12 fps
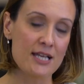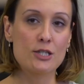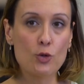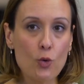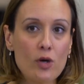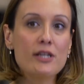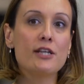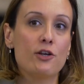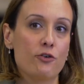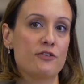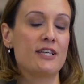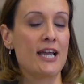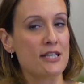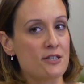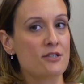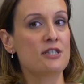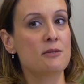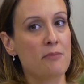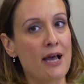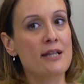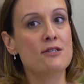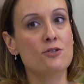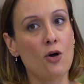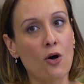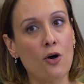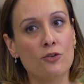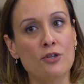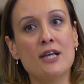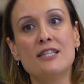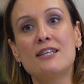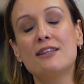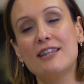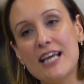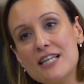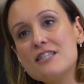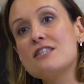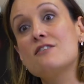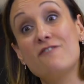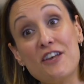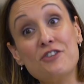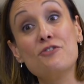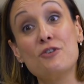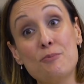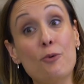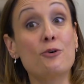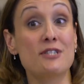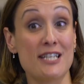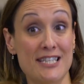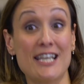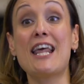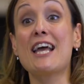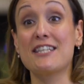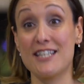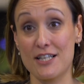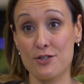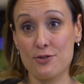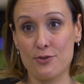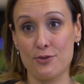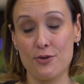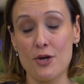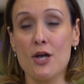The quality of the answer depends on the latest weather reports it can access to.